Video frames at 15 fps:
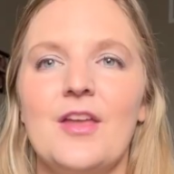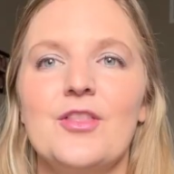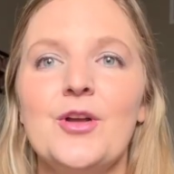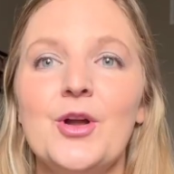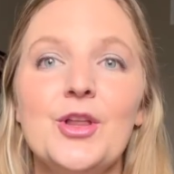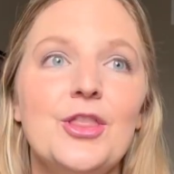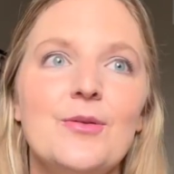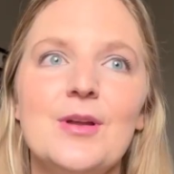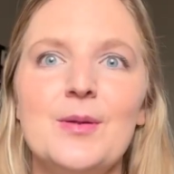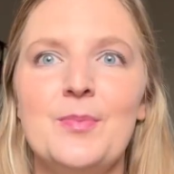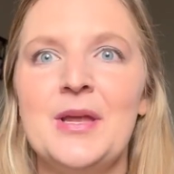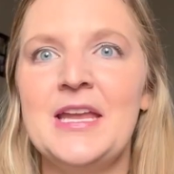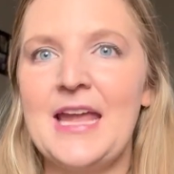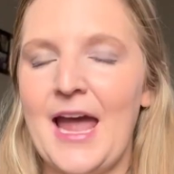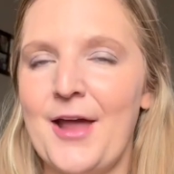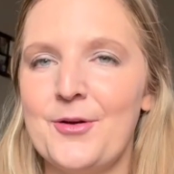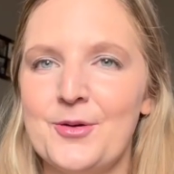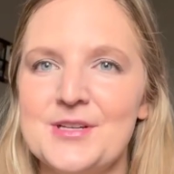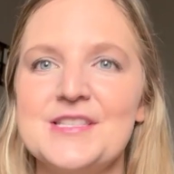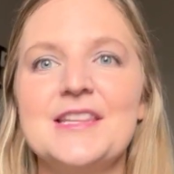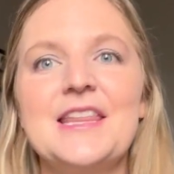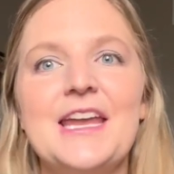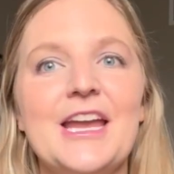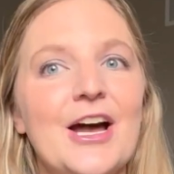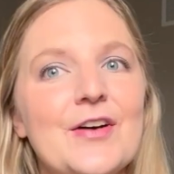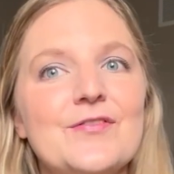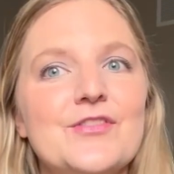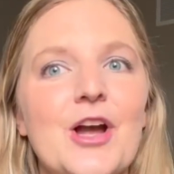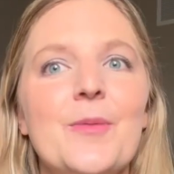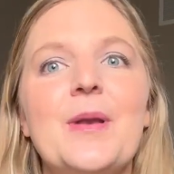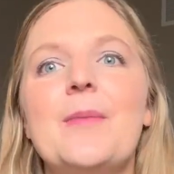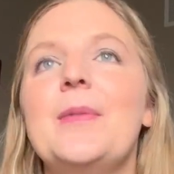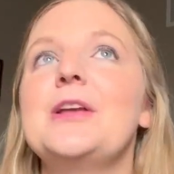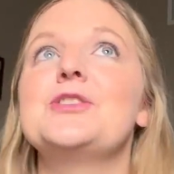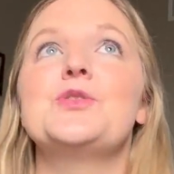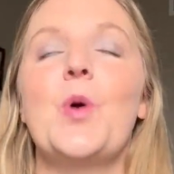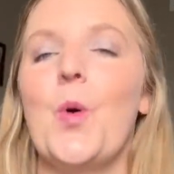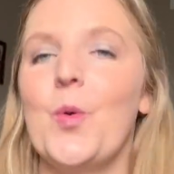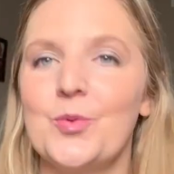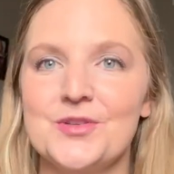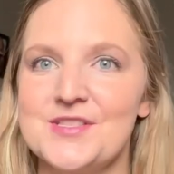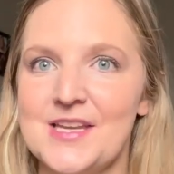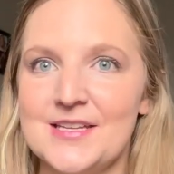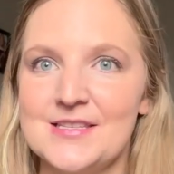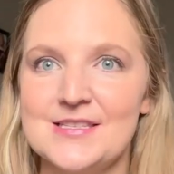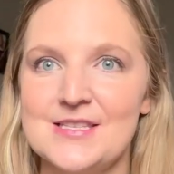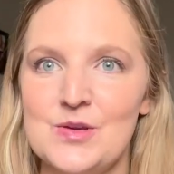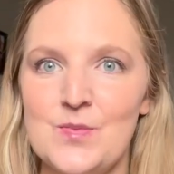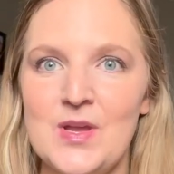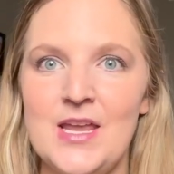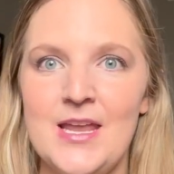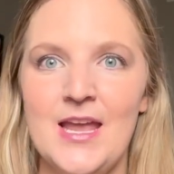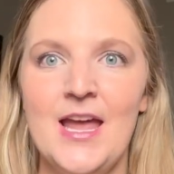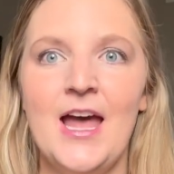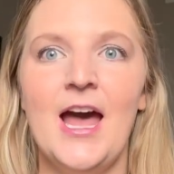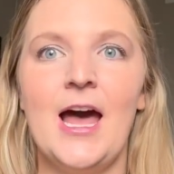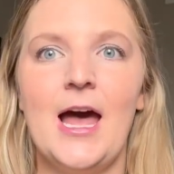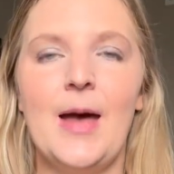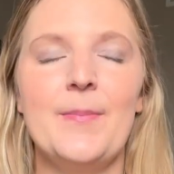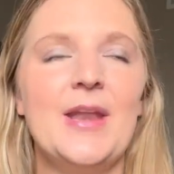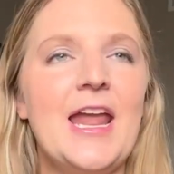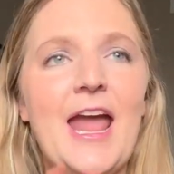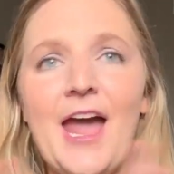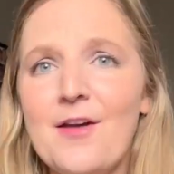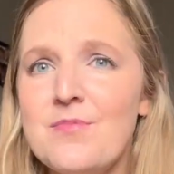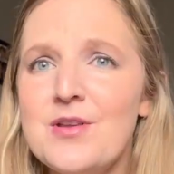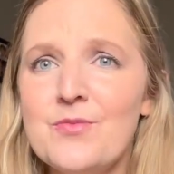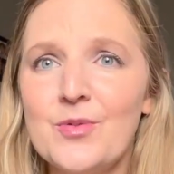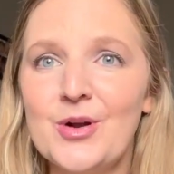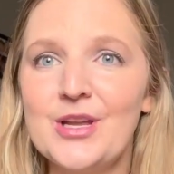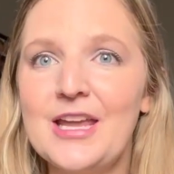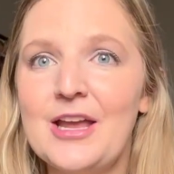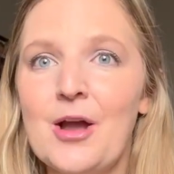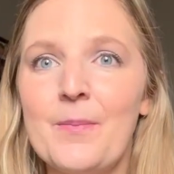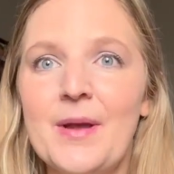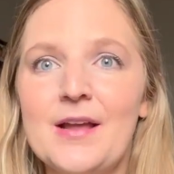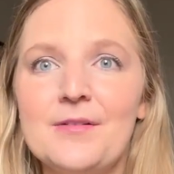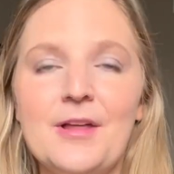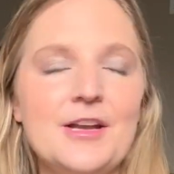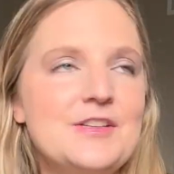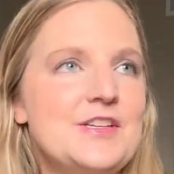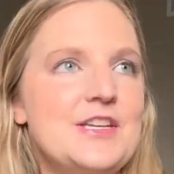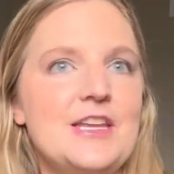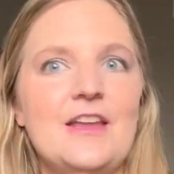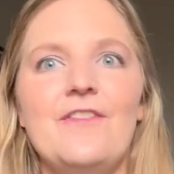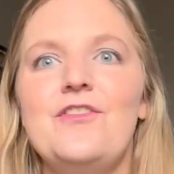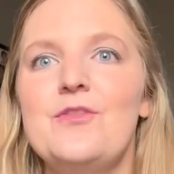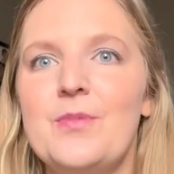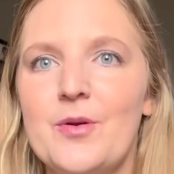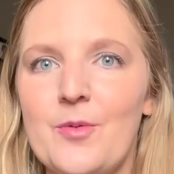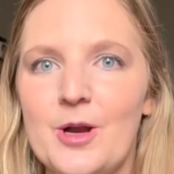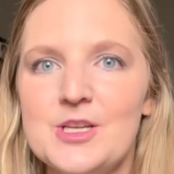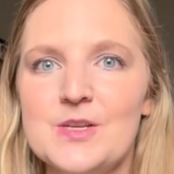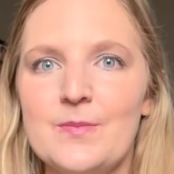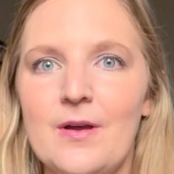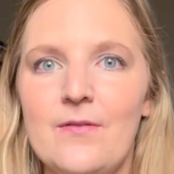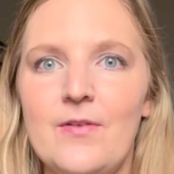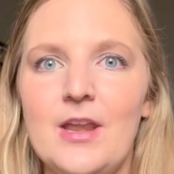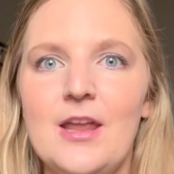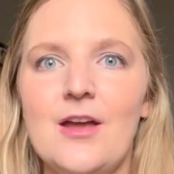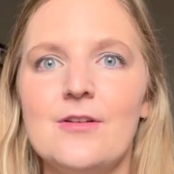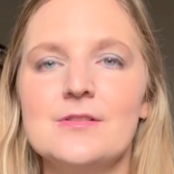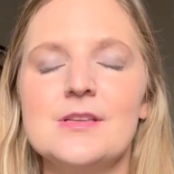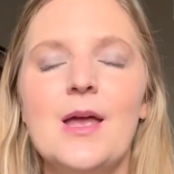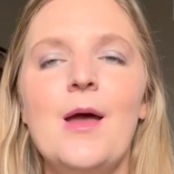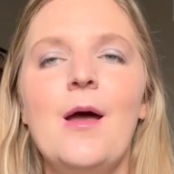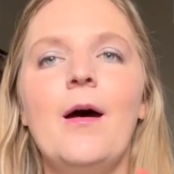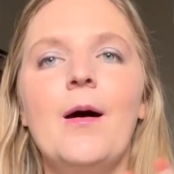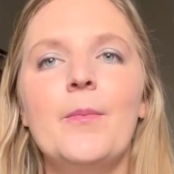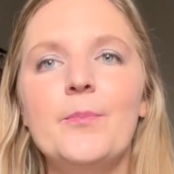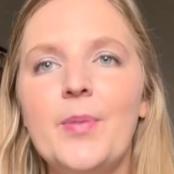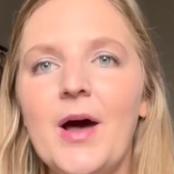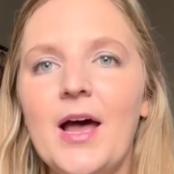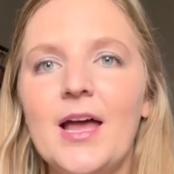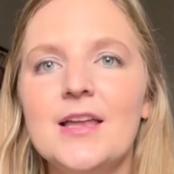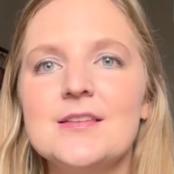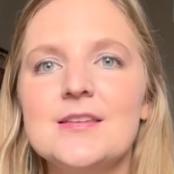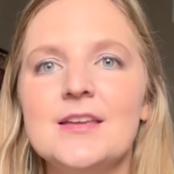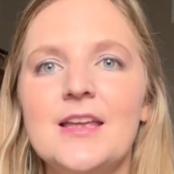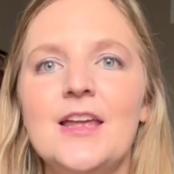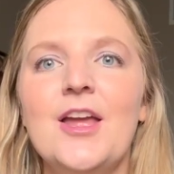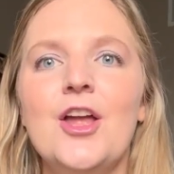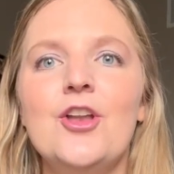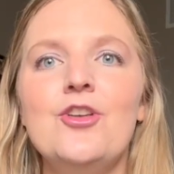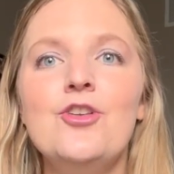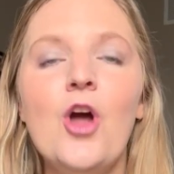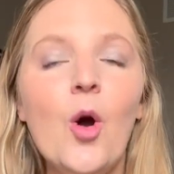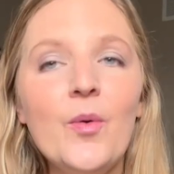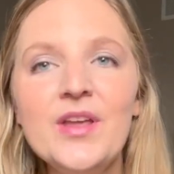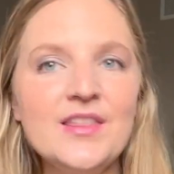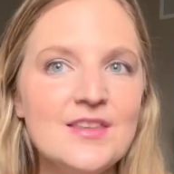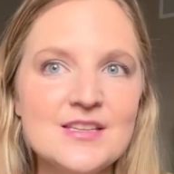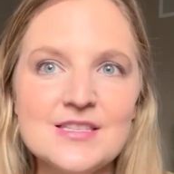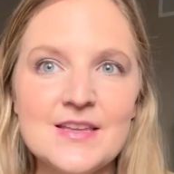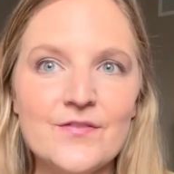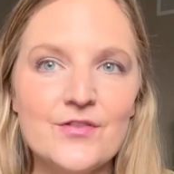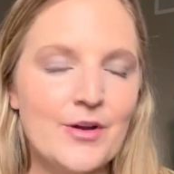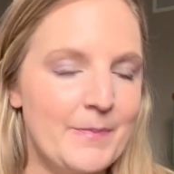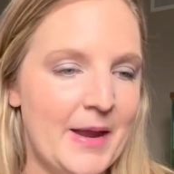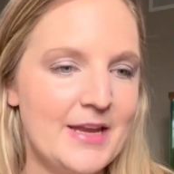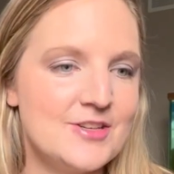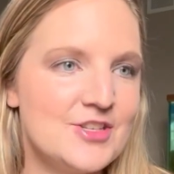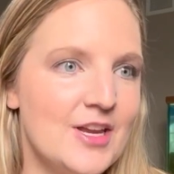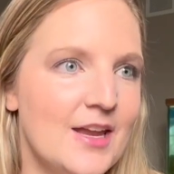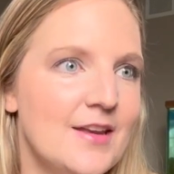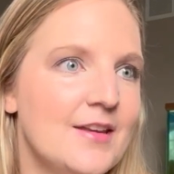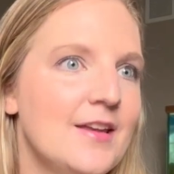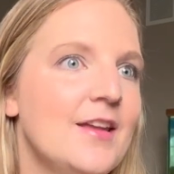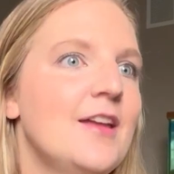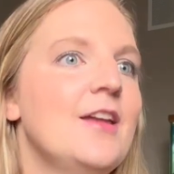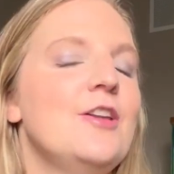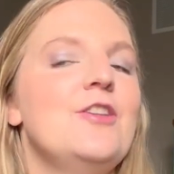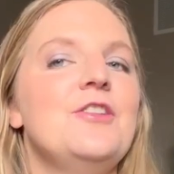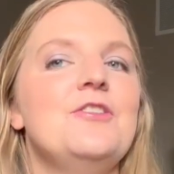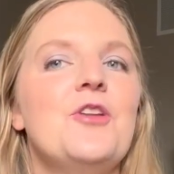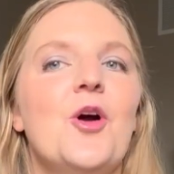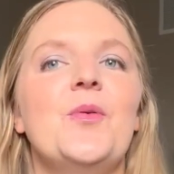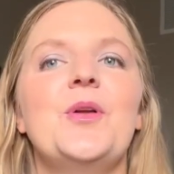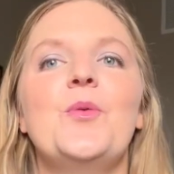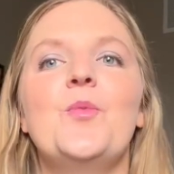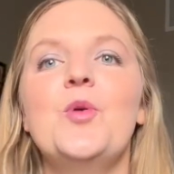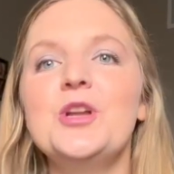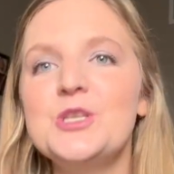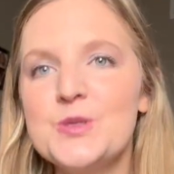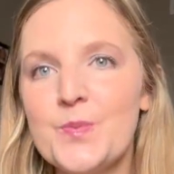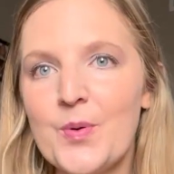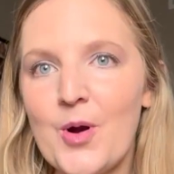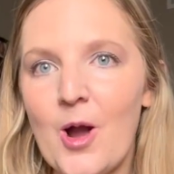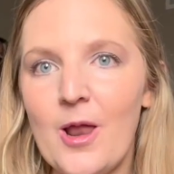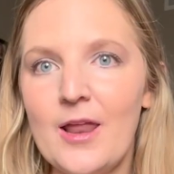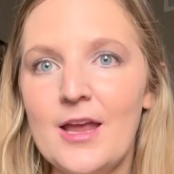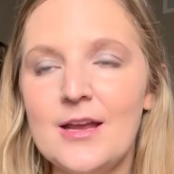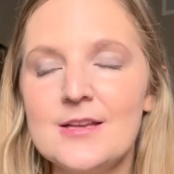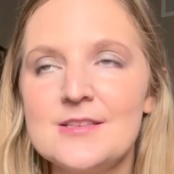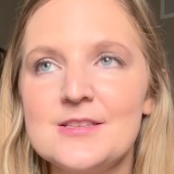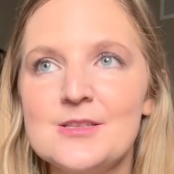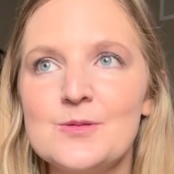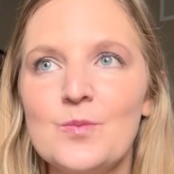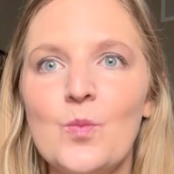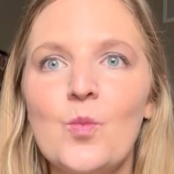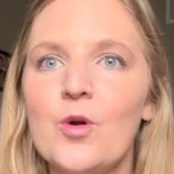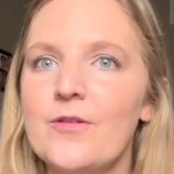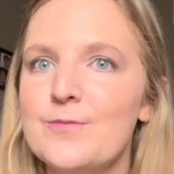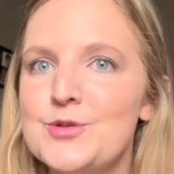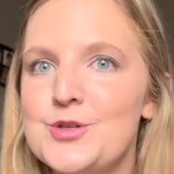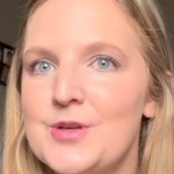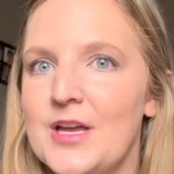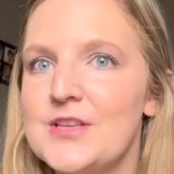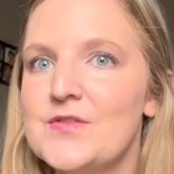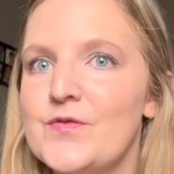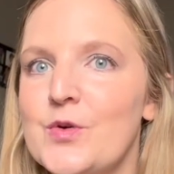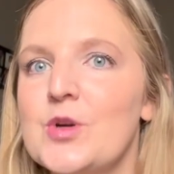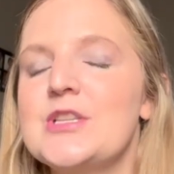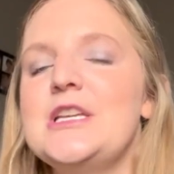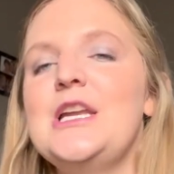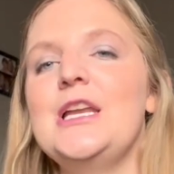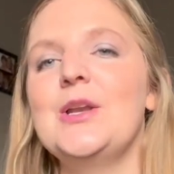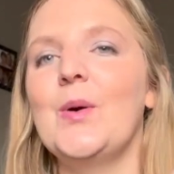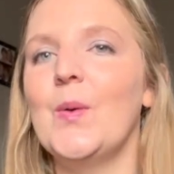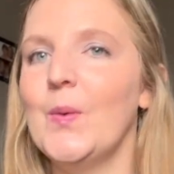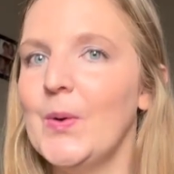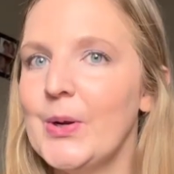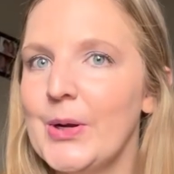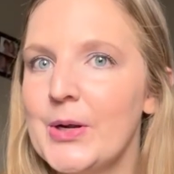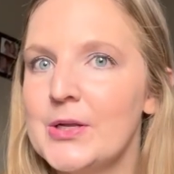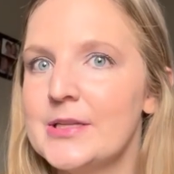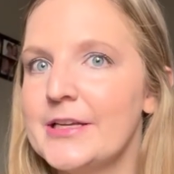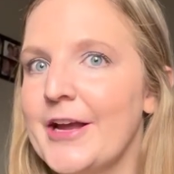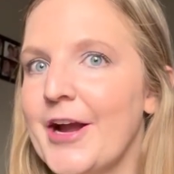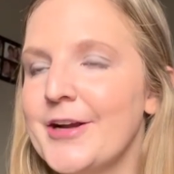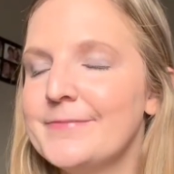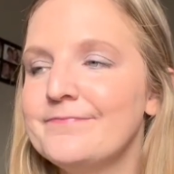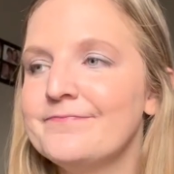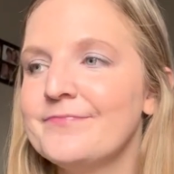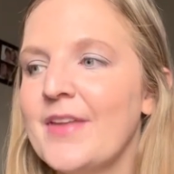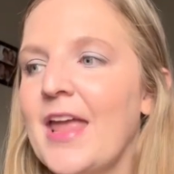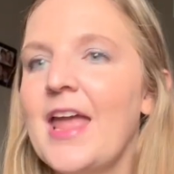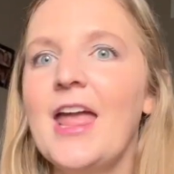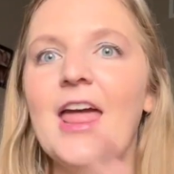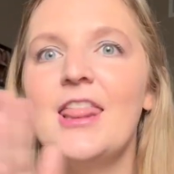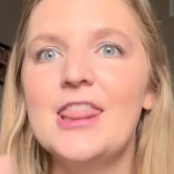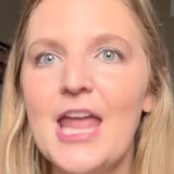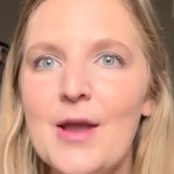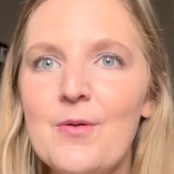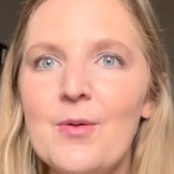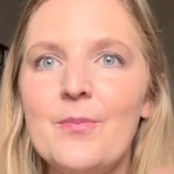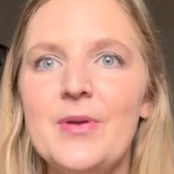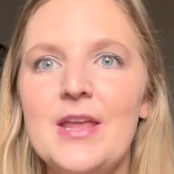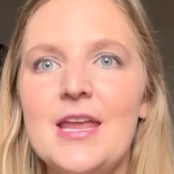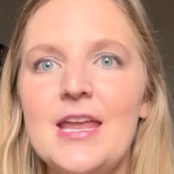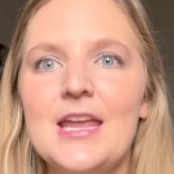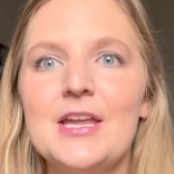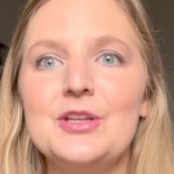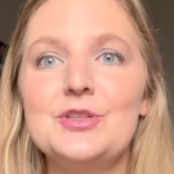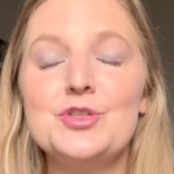There are three big categories that they come from and it makes total sense to me. Um, and I have been working on my collection if you've been watching my videos, but knowing this information, knowing which products were from 2014 or earlier, they will be in